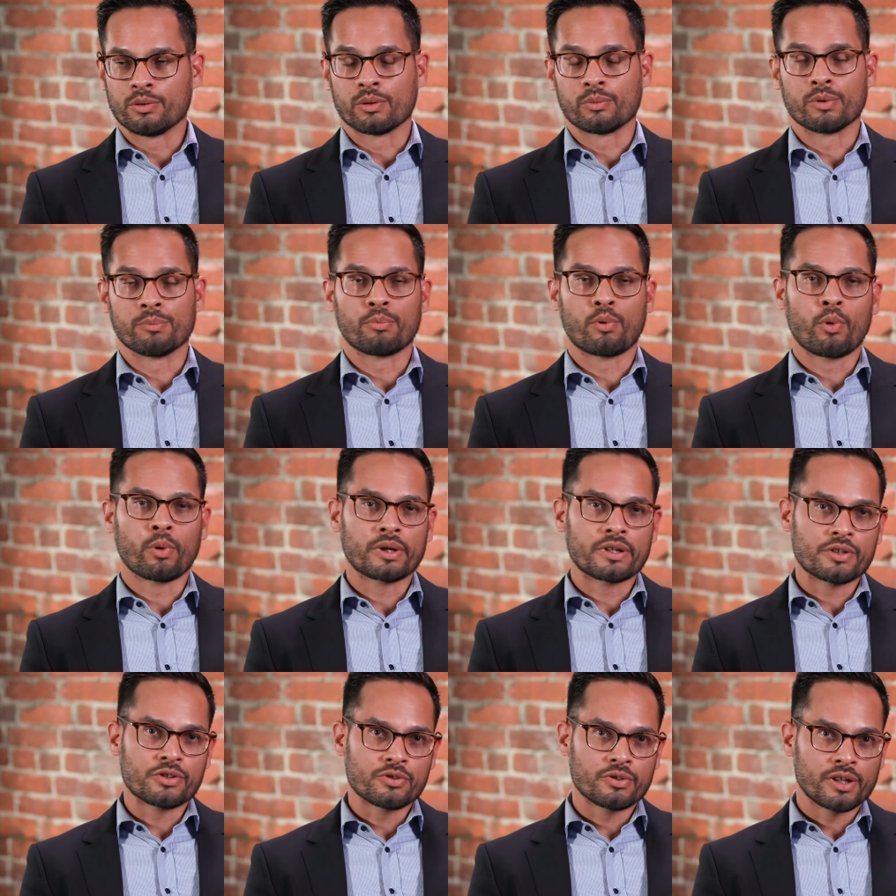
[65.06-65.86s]
your
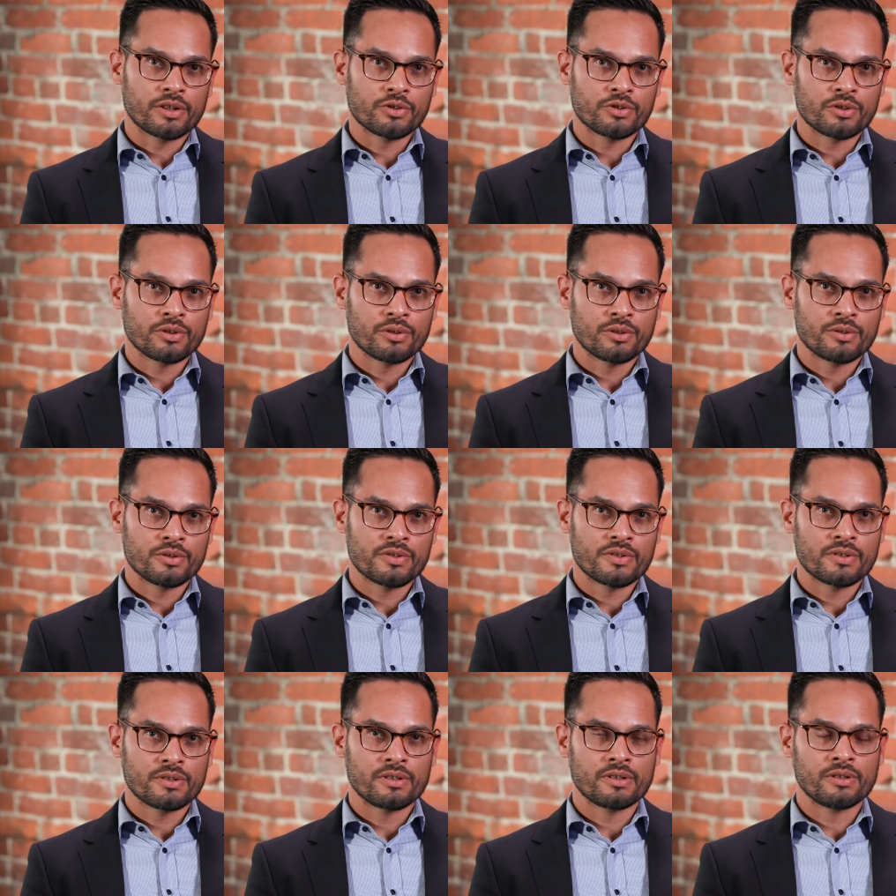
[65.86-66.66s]
reporting
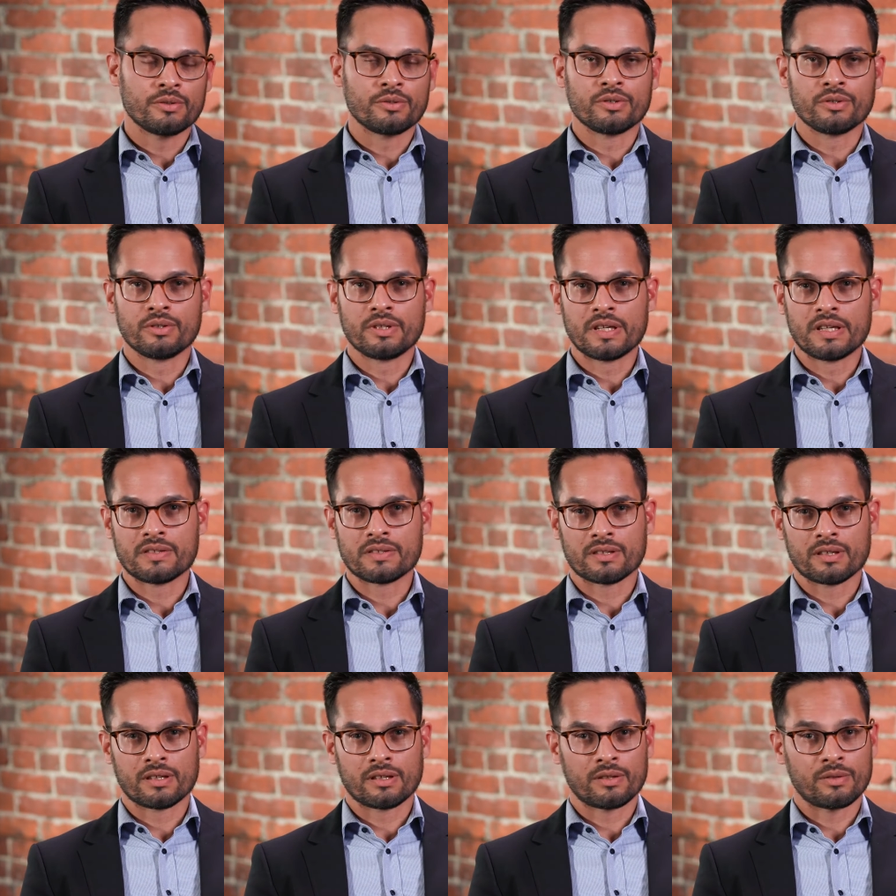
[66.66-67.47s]
structures, your
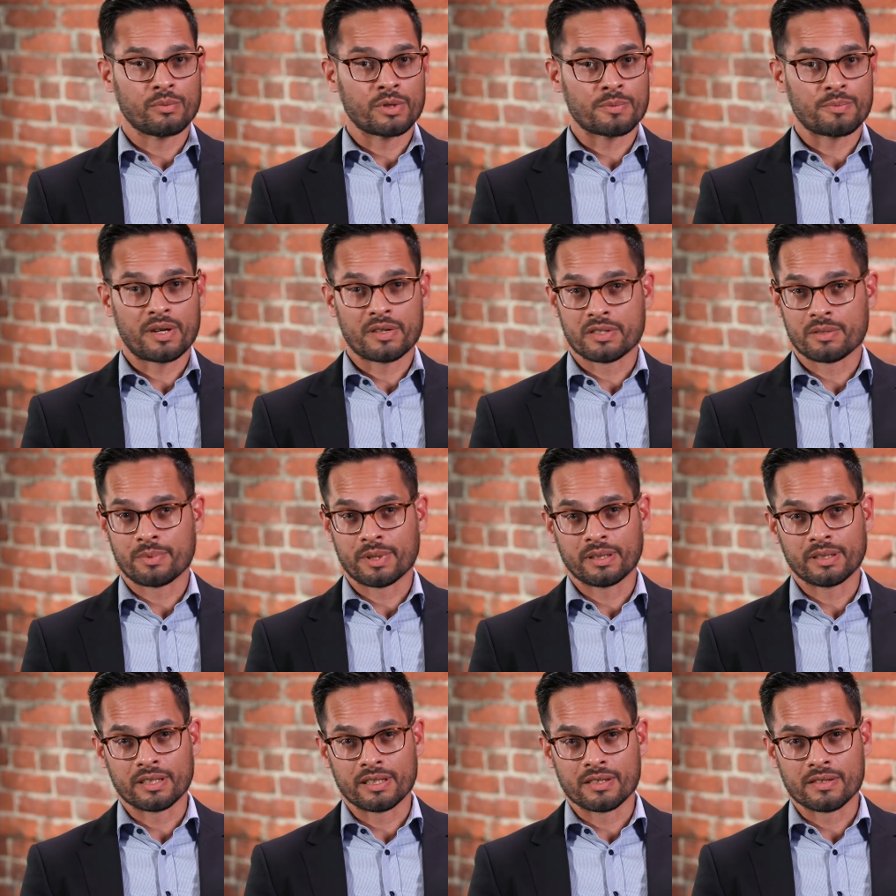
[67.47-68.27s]
duties and
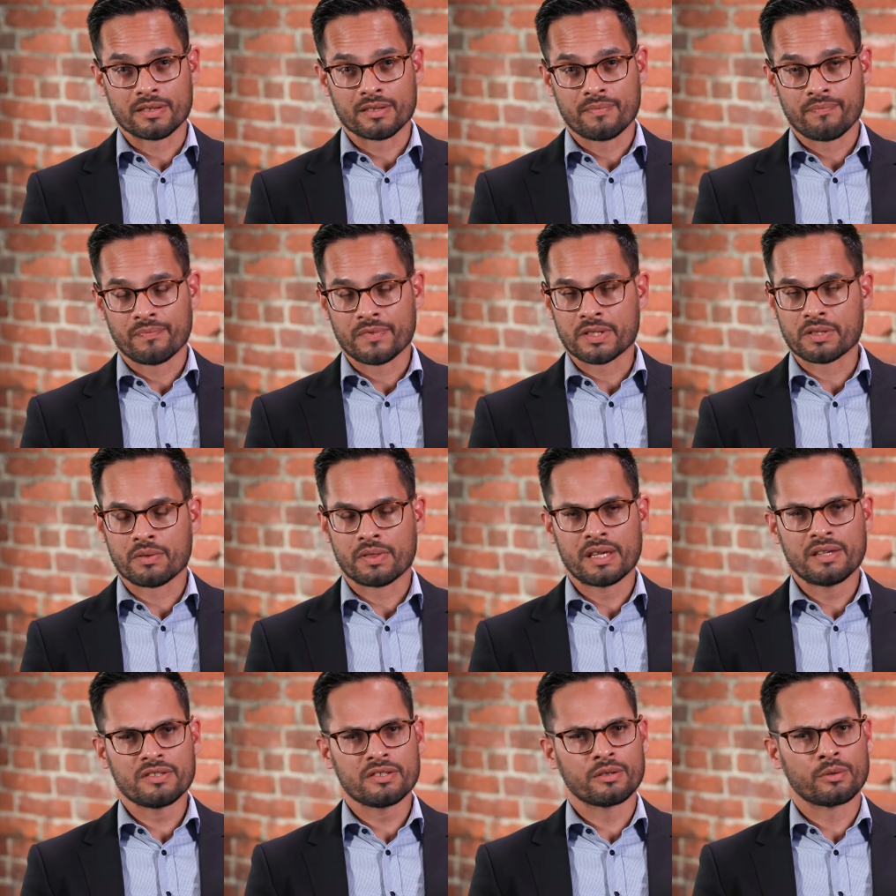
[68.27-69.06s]
responsibilities. So
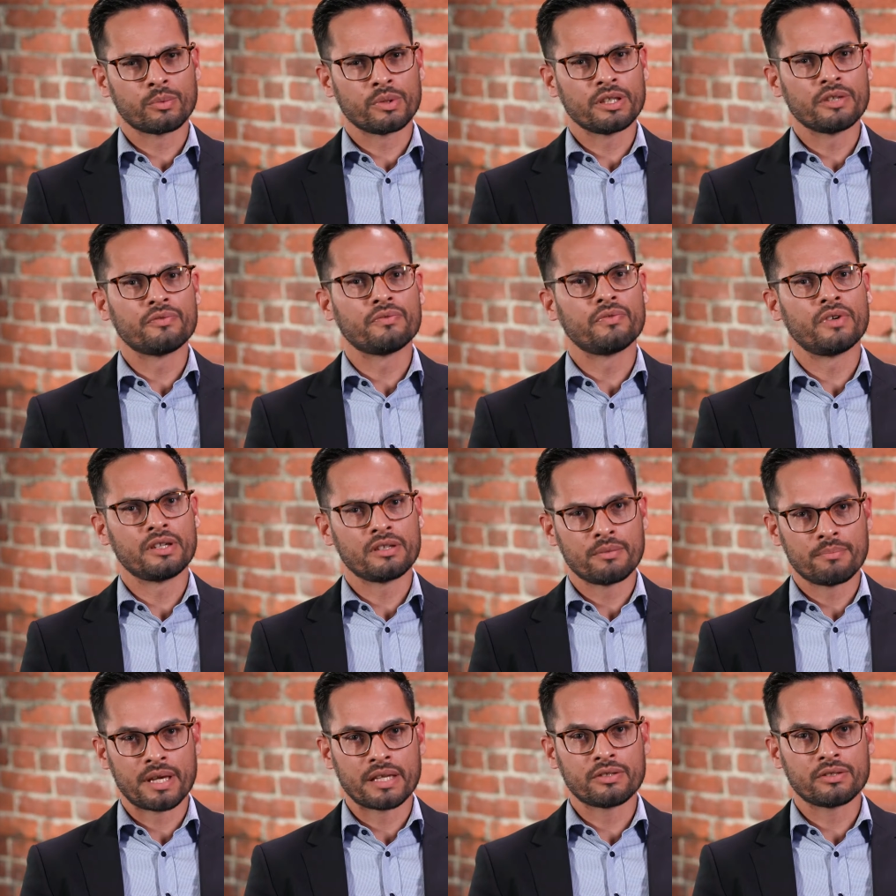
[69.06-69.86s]
things that are really
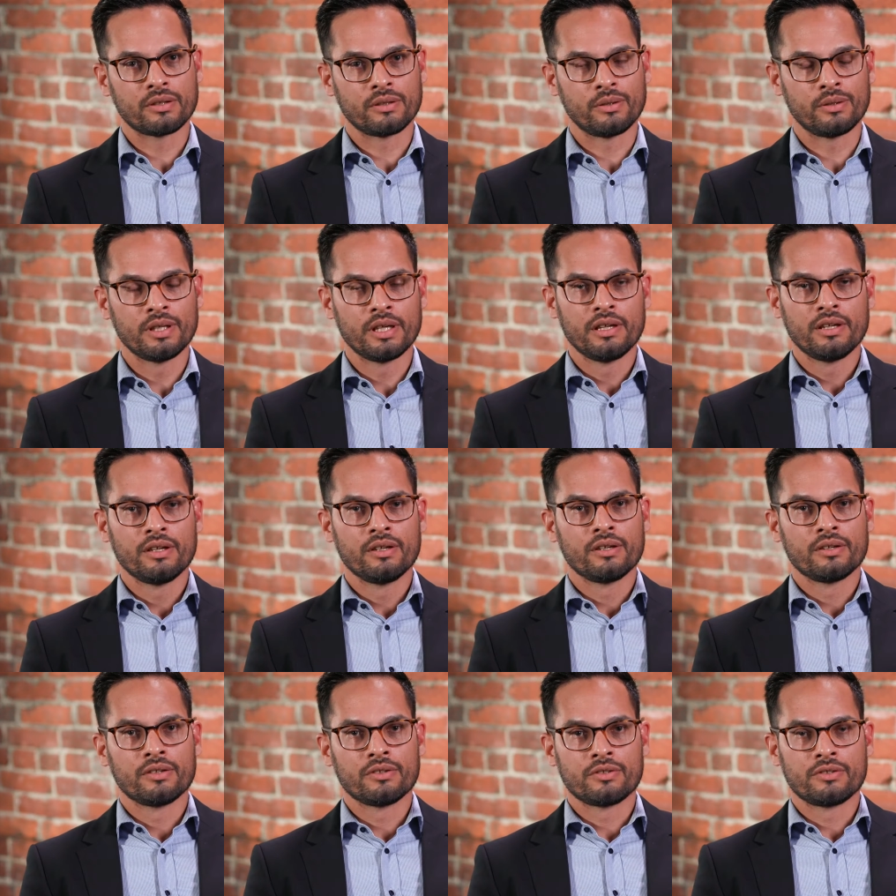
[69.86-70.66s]
fundamental
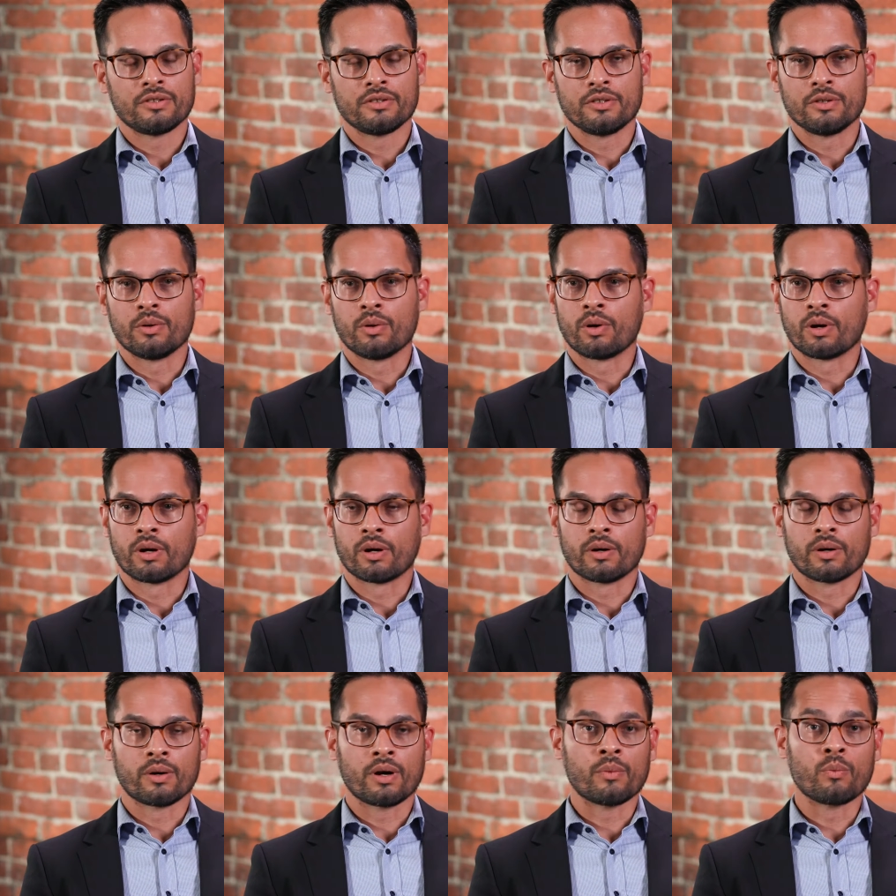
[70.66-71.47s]
to
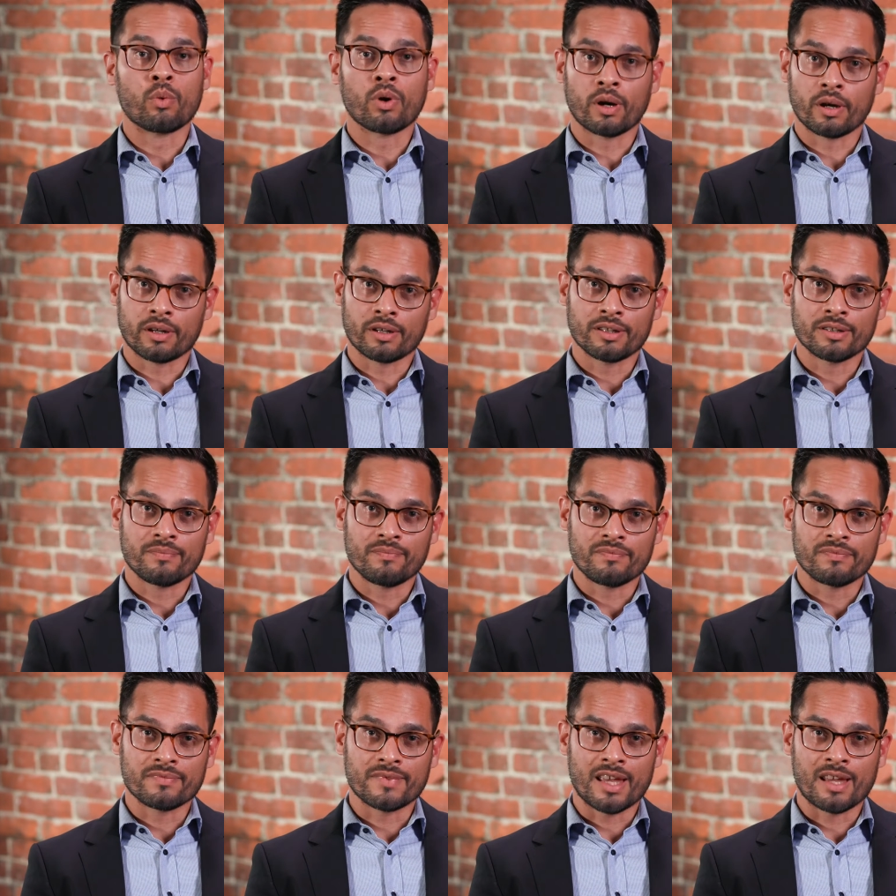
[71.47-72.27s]
your work
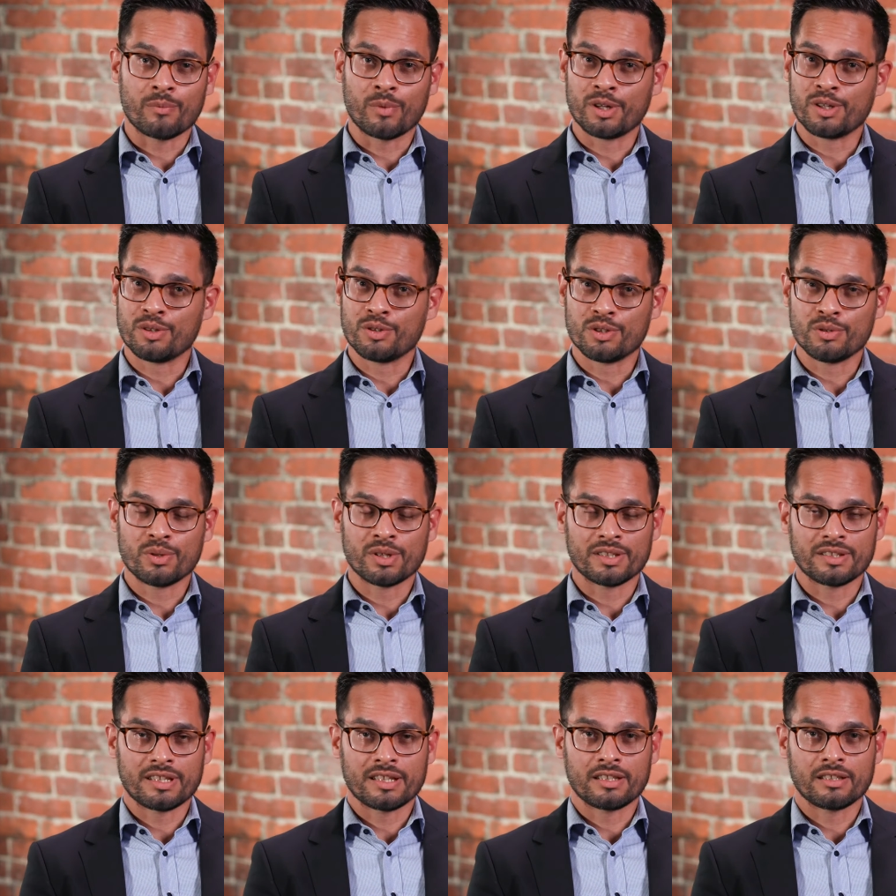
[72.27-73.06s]
and what you do
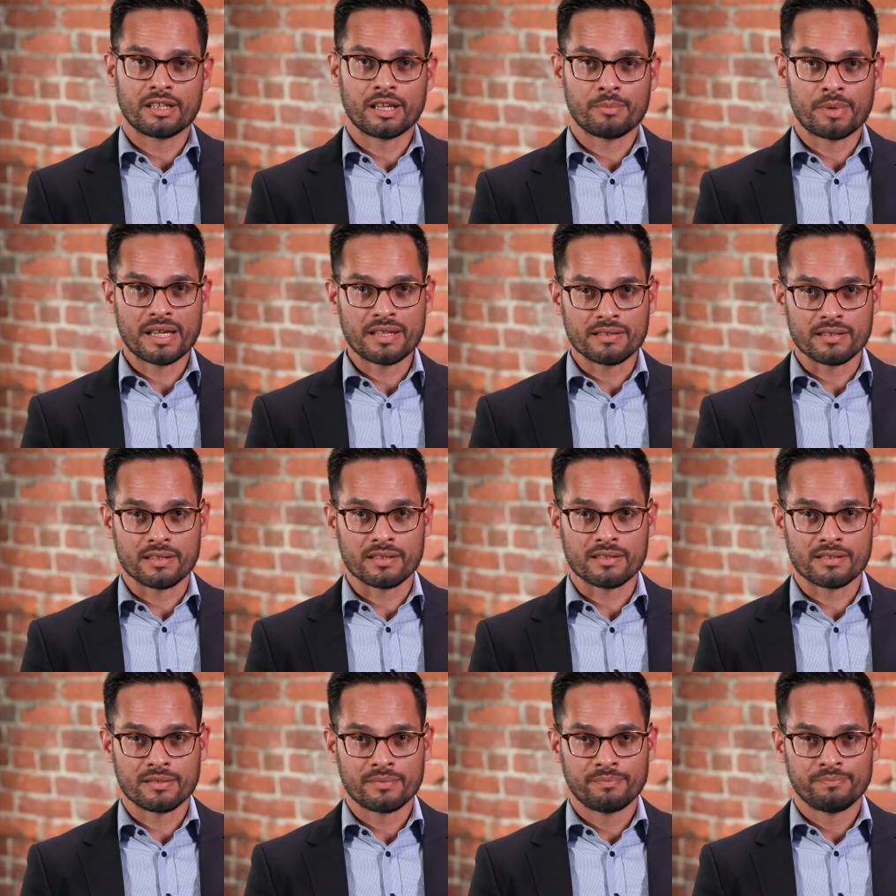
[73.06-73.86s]
on a day-to-day
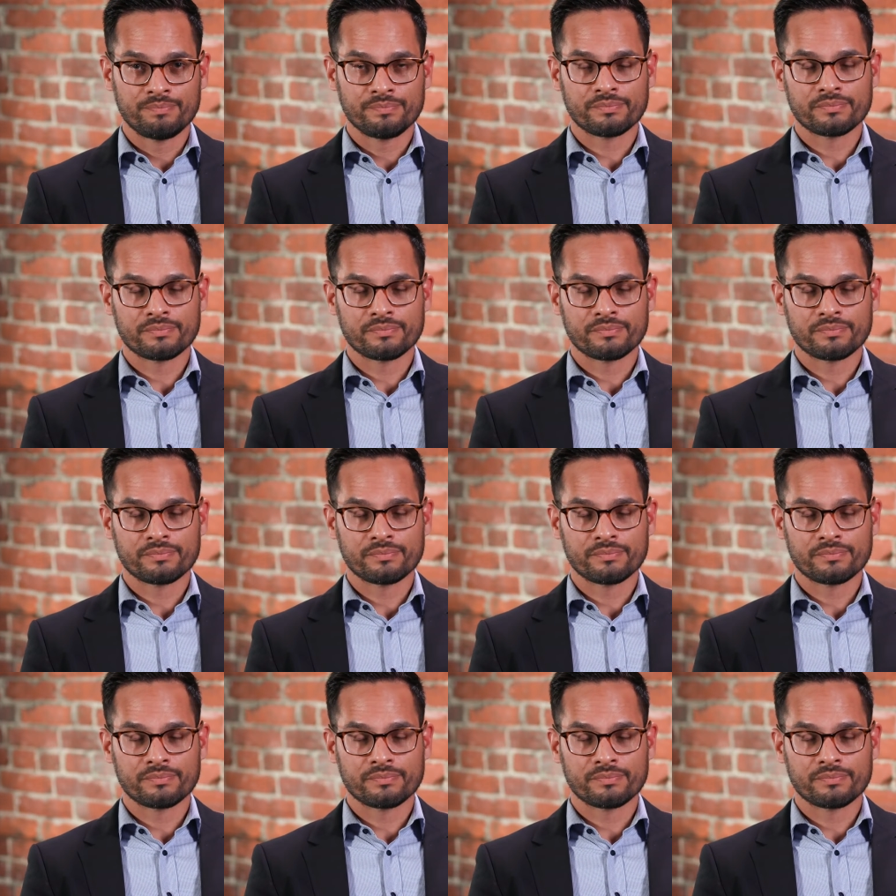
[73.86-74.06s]
basis.